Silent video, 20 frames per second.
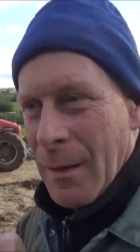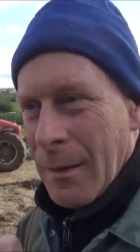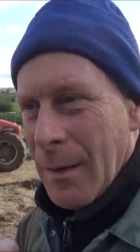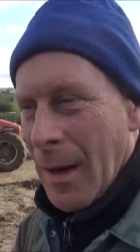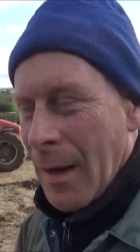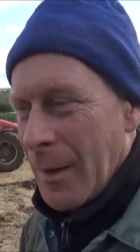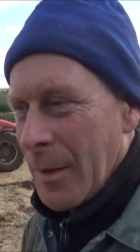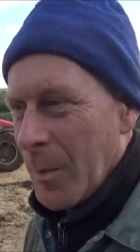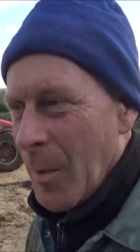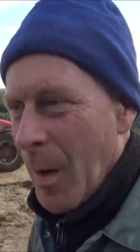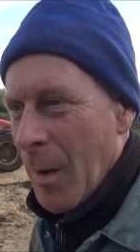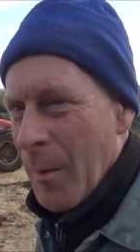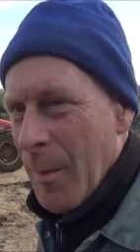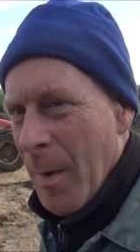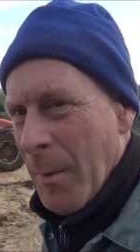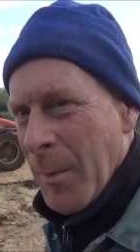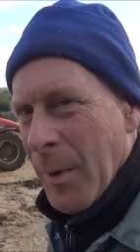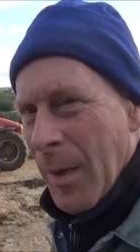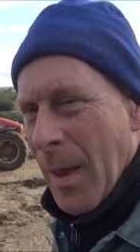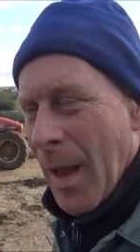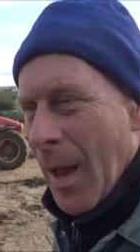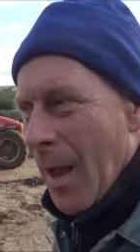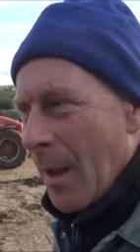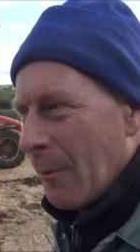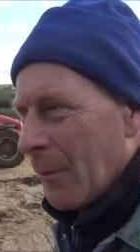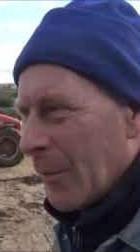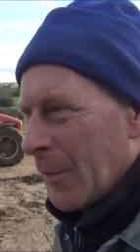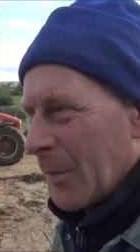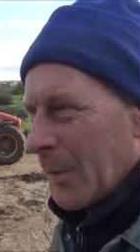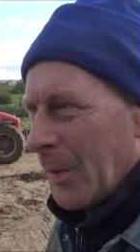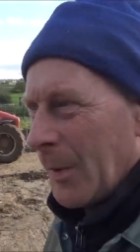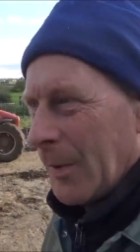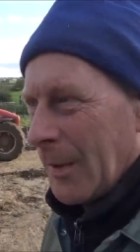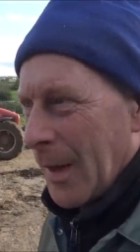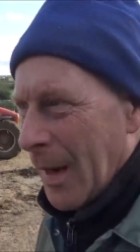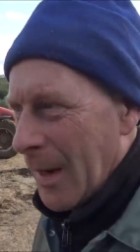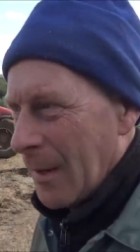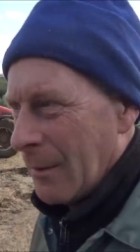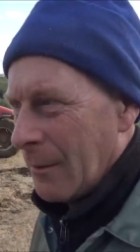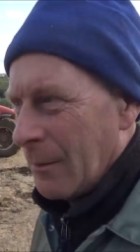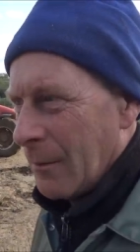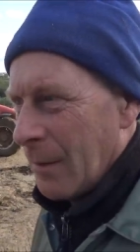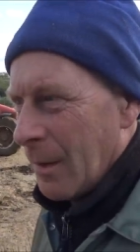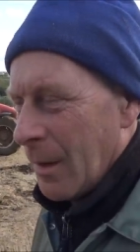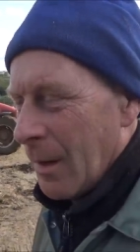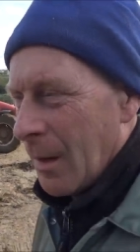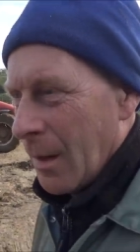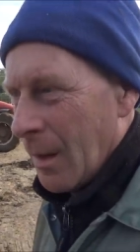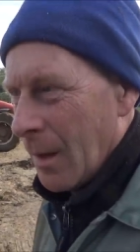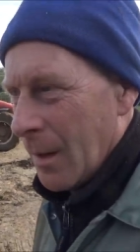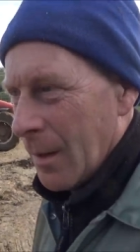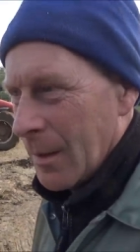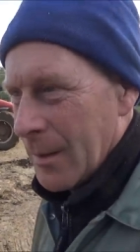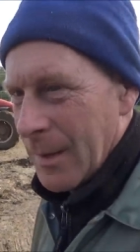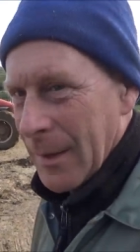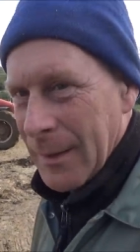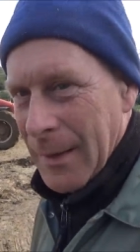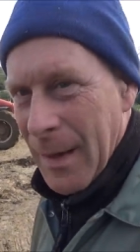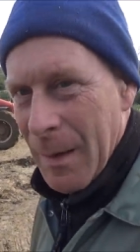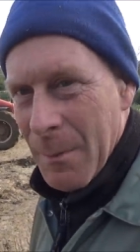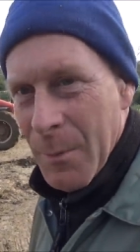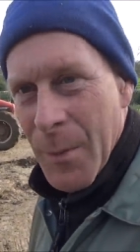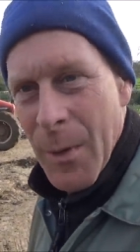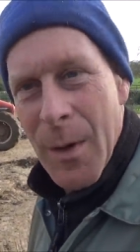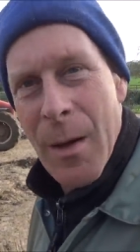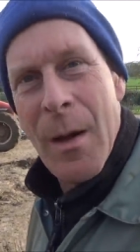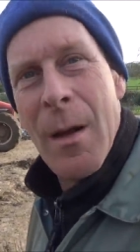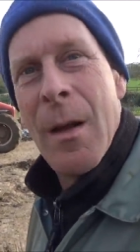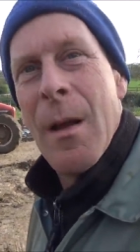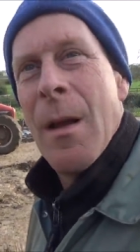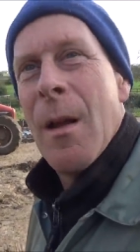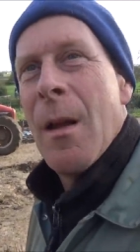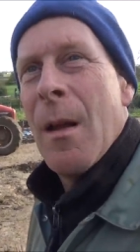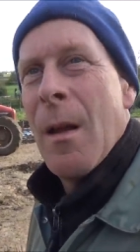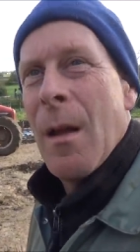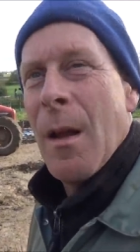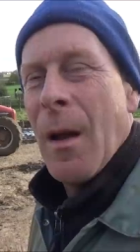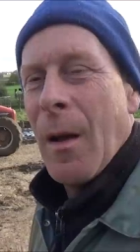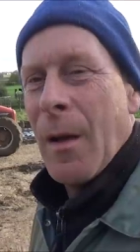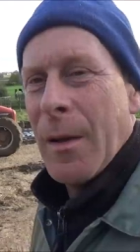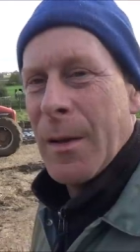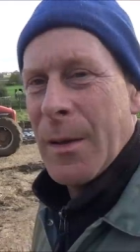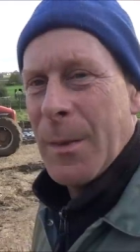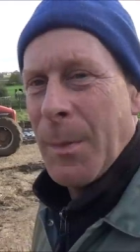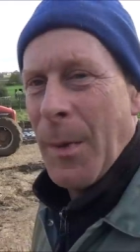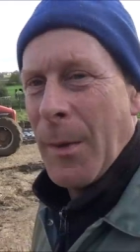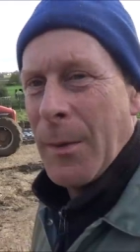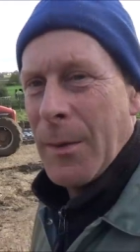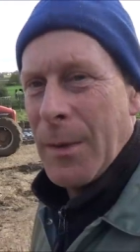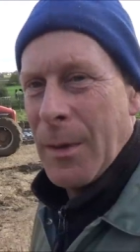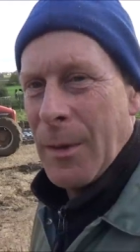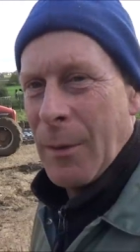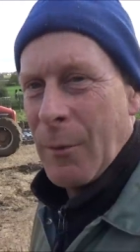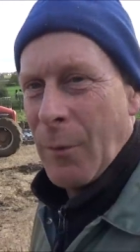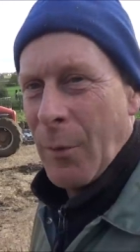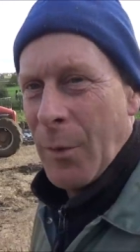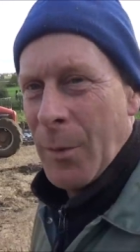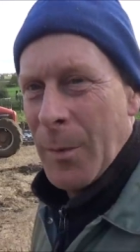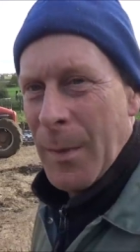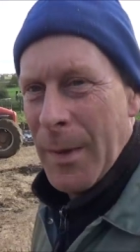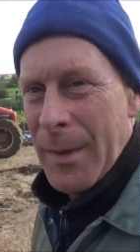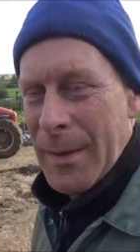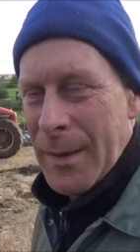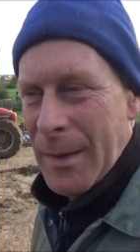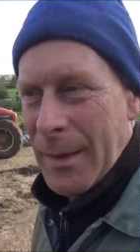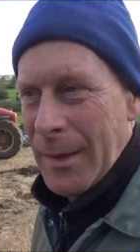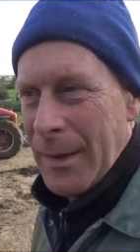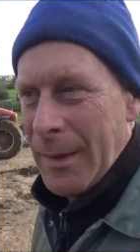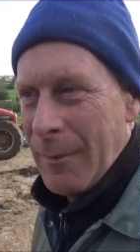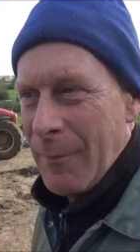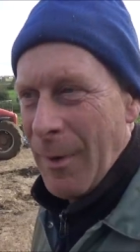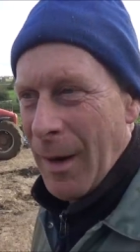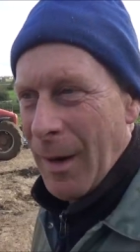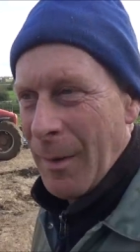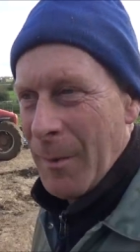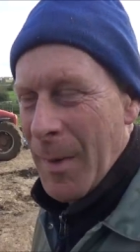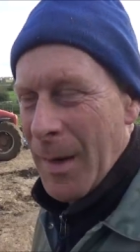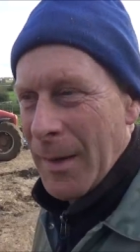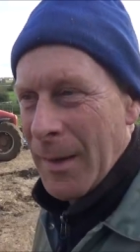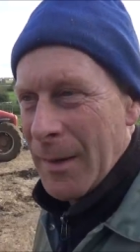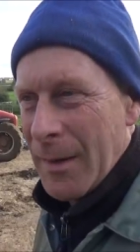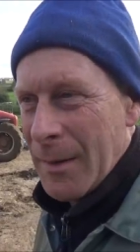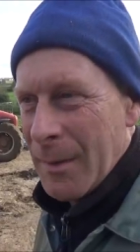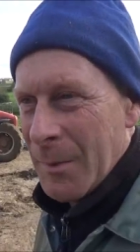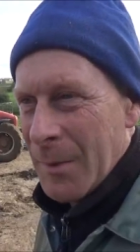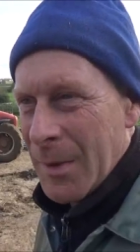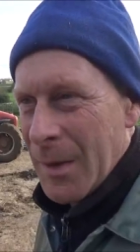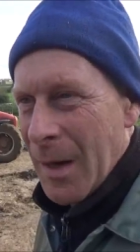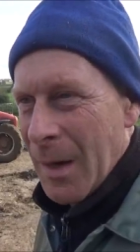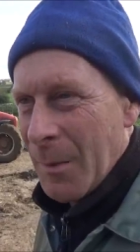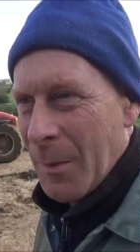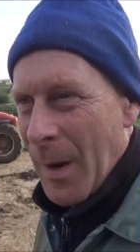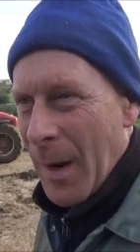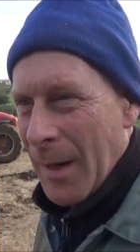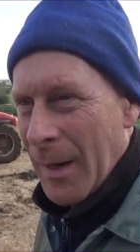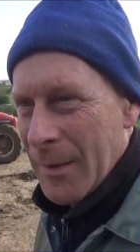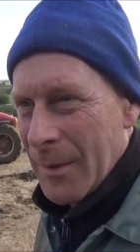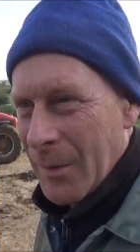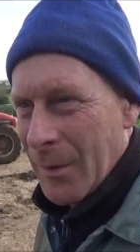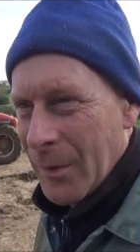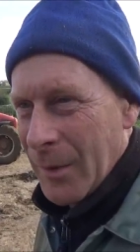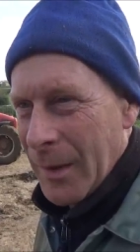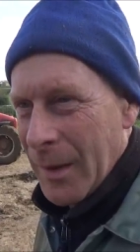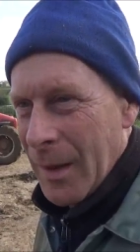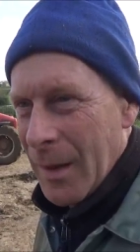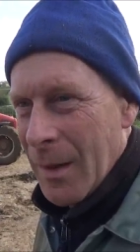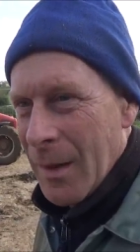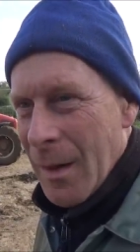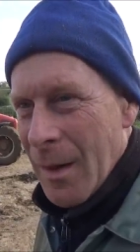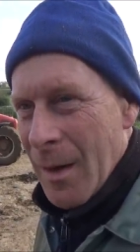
Now, you might remember that was put down September. I spoke to the agronomist and he recommended some slug pellets on it.